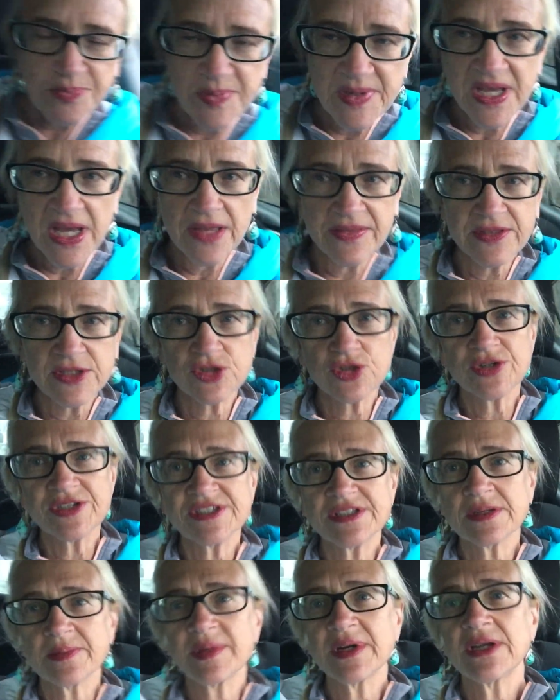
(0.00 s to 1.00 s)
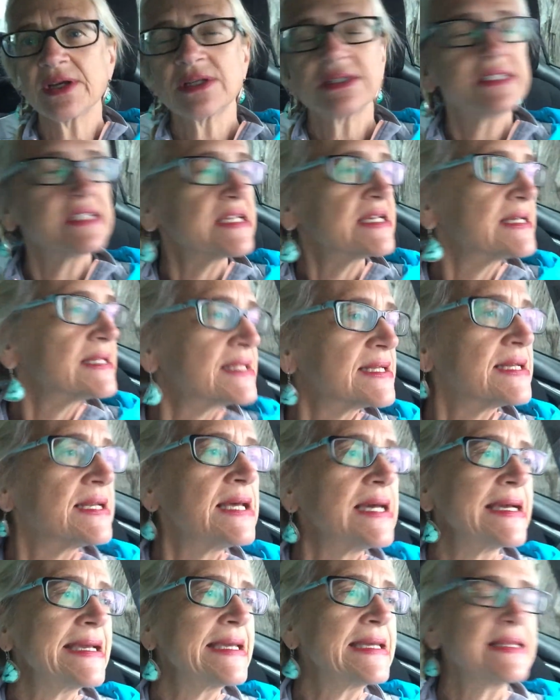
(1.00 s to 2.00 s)
beyond the trees. I'm going to take a little
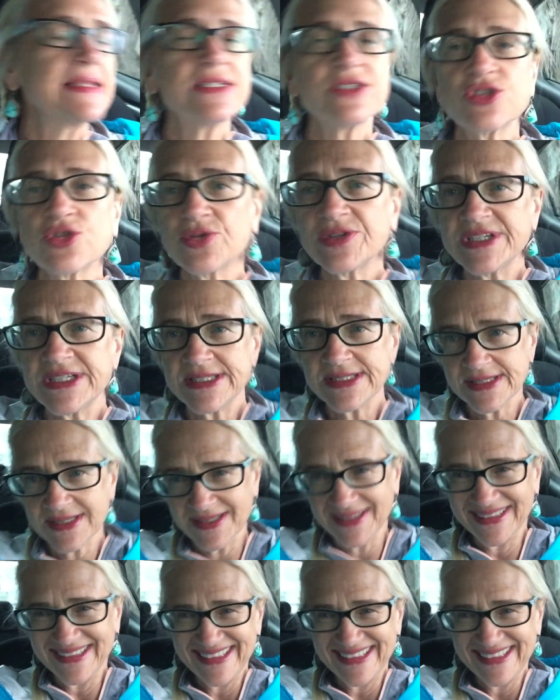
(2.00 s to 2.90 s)
hike in the trees.